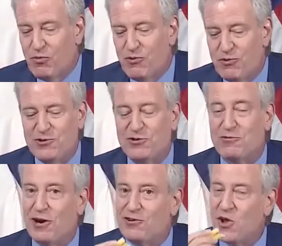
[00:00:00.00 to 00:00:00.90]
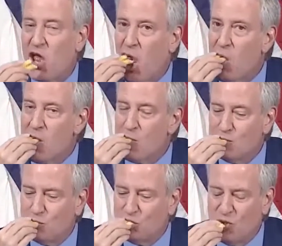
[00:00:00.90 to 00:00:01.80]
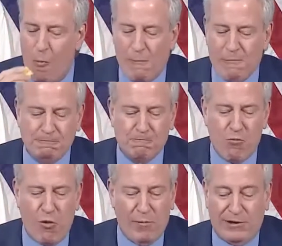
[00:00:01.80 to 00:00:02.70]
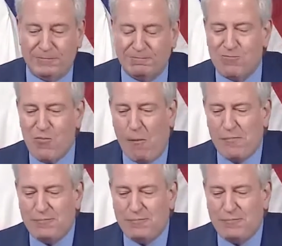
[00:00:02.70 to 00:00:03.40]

little clowns, to tell us what to do.